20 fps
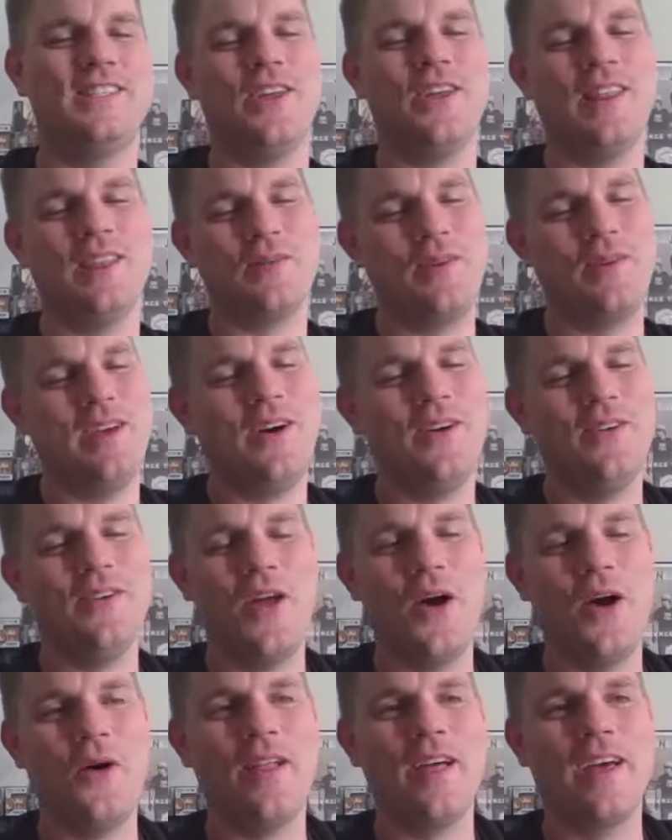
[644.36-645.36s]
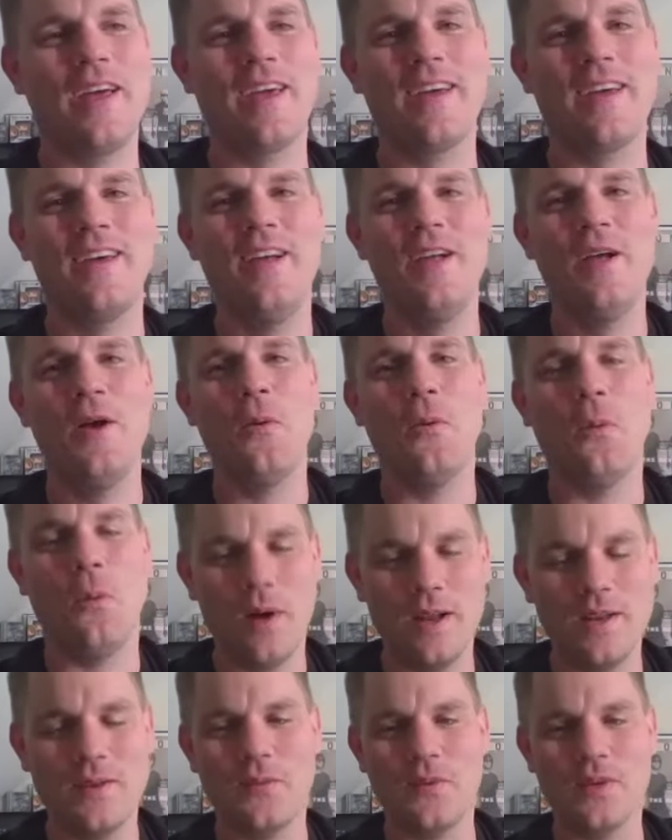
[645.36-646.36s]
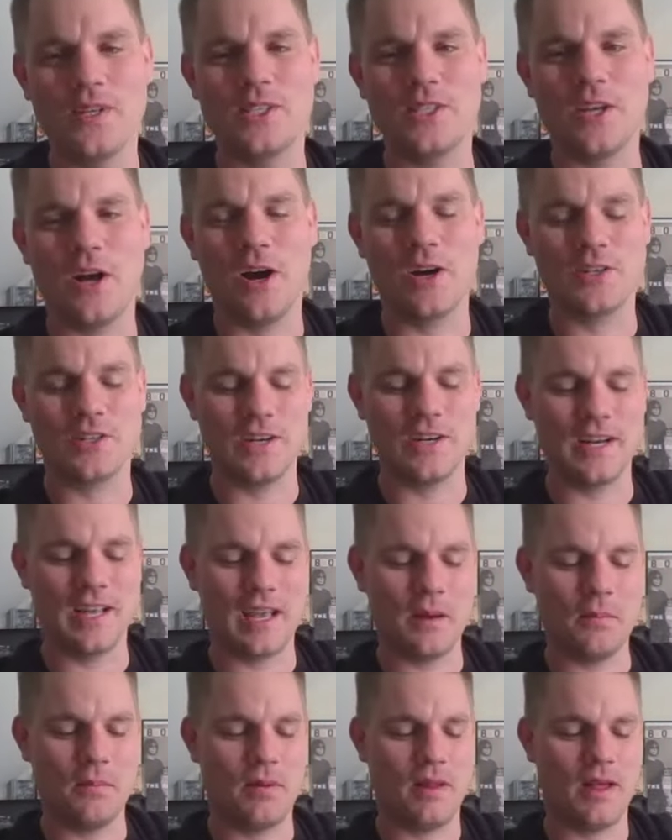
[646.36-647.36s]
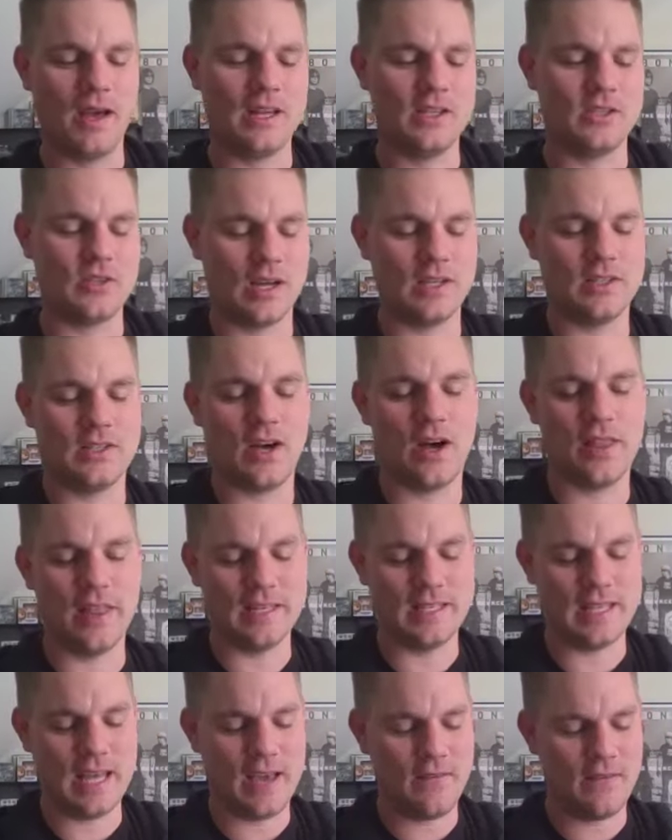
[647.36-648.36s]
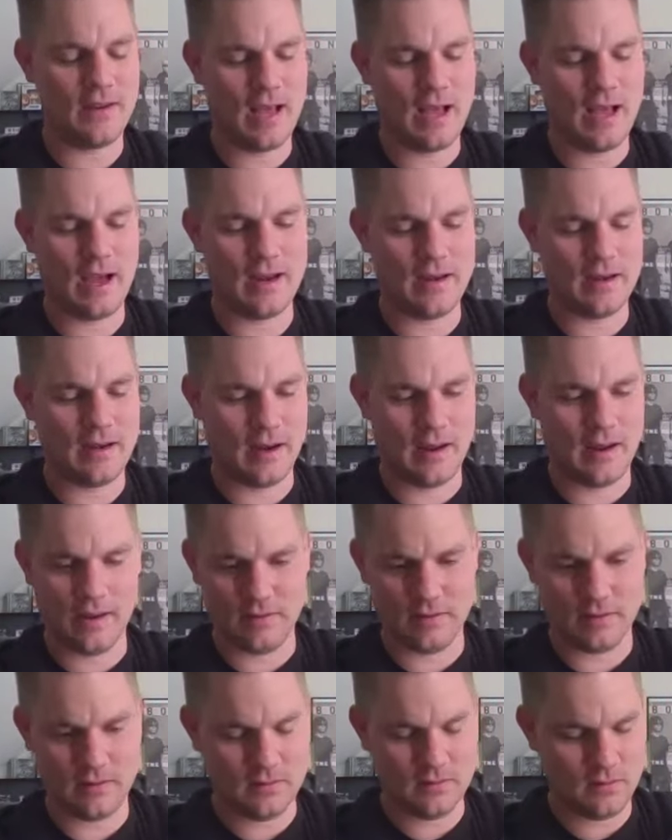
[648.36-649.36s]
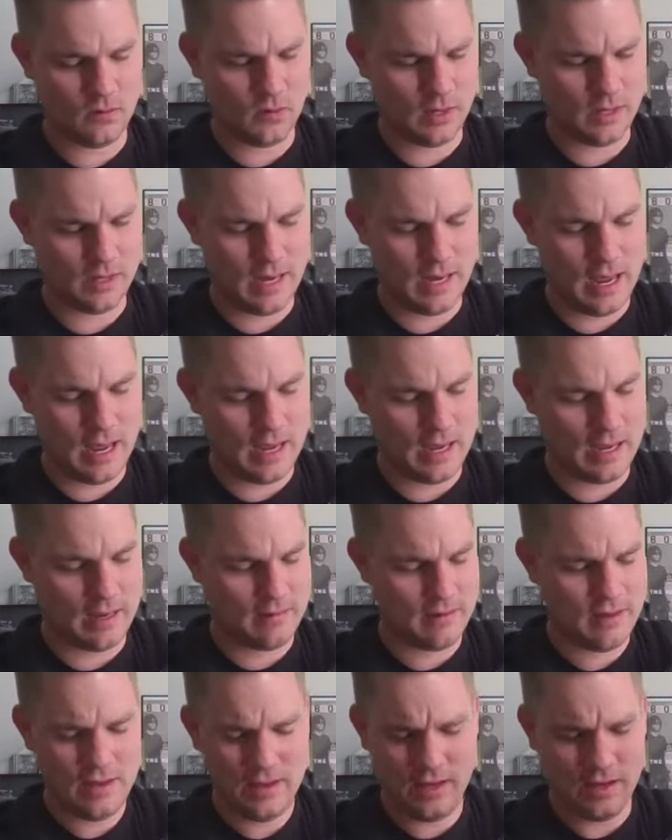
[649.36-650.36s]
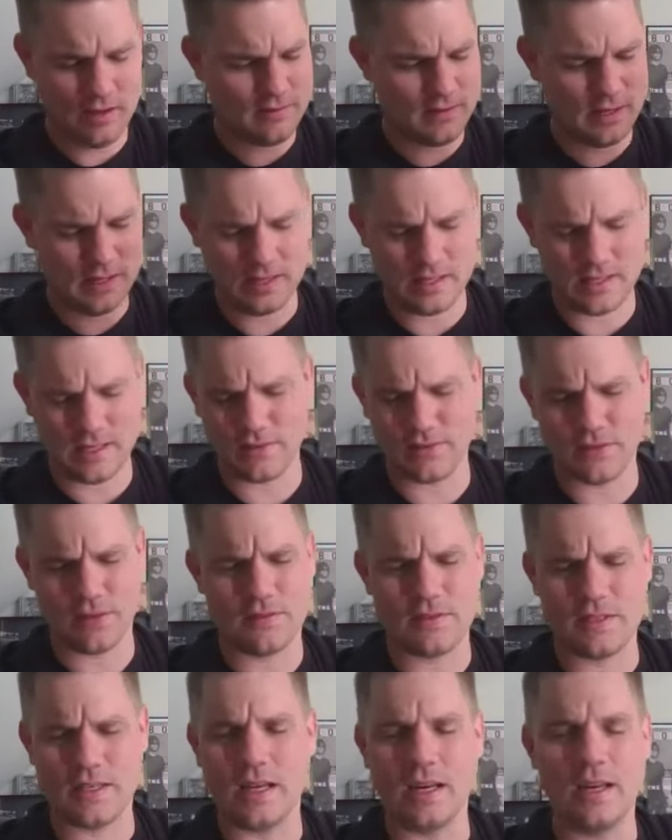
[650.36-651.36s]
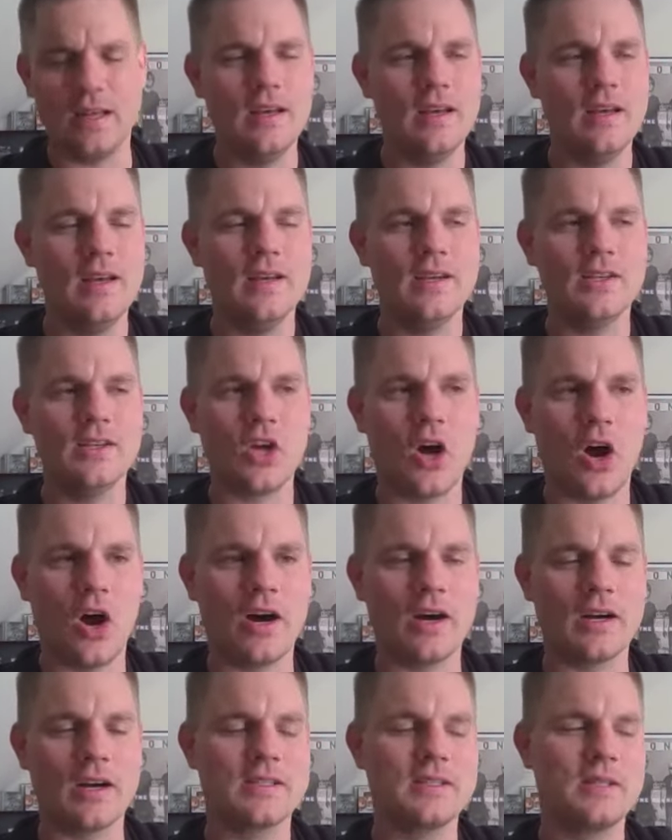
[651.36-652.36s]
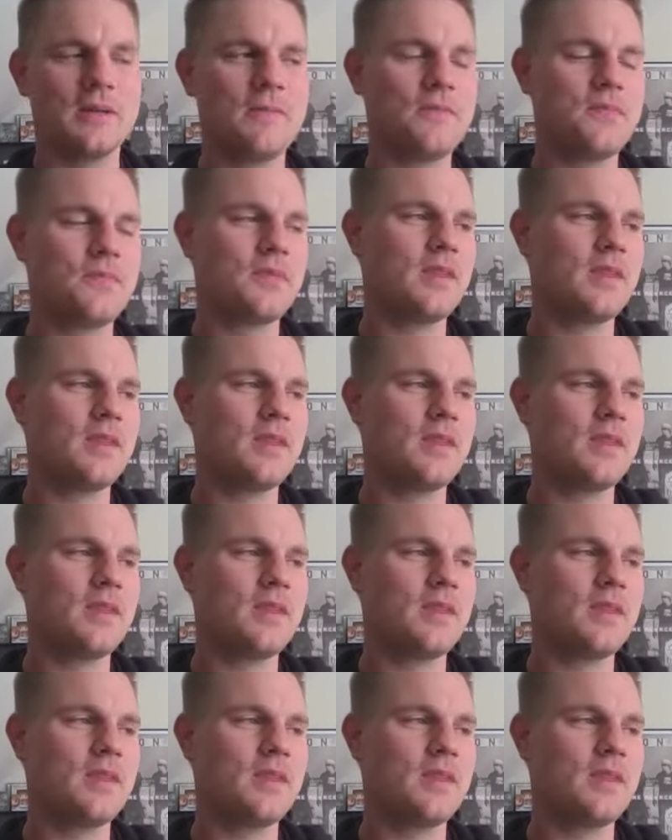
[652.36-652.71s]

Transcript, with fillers: so like we all know like what what songs are going to get played. So I saw that David had here I have the what nine, yeah, let's just say fifteen songs